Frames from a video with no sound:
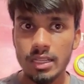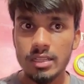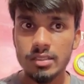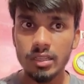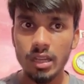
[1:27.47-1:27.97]

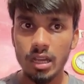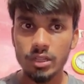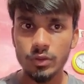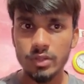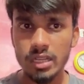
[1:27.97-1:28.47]
She
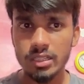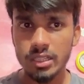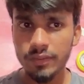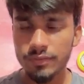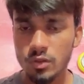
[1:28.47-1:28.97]
argued that
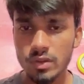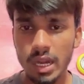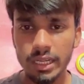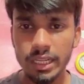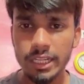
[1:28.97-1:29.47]
if
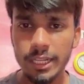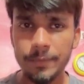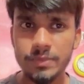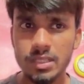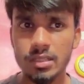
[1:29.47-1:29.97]
society
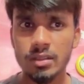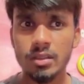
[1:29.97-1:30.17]
keeps